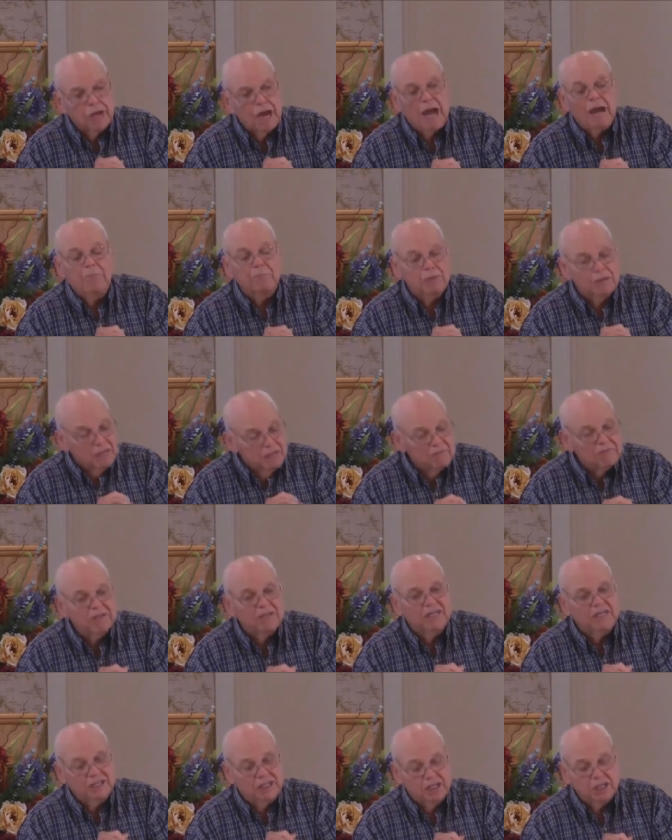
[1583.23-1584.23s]
I believe that
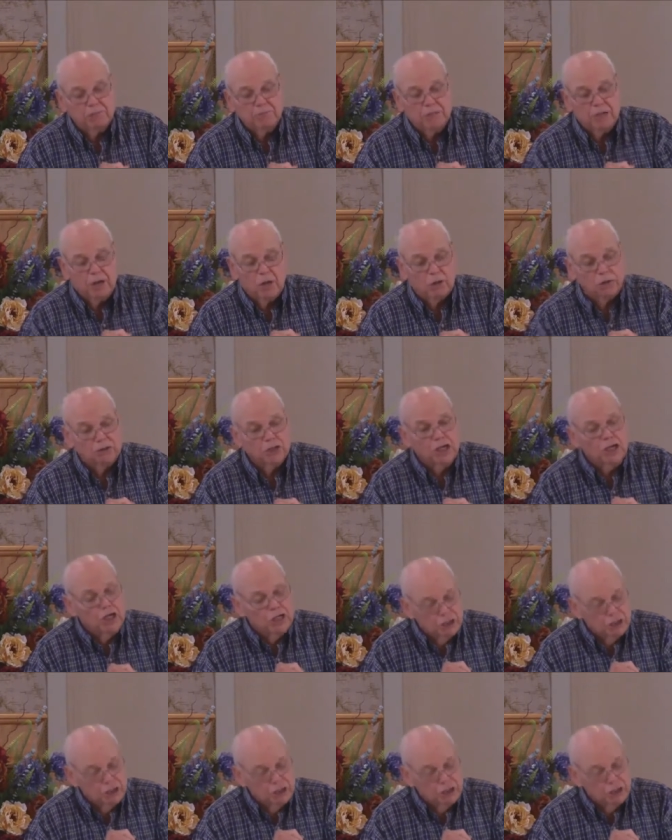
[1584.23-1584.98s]
He does, because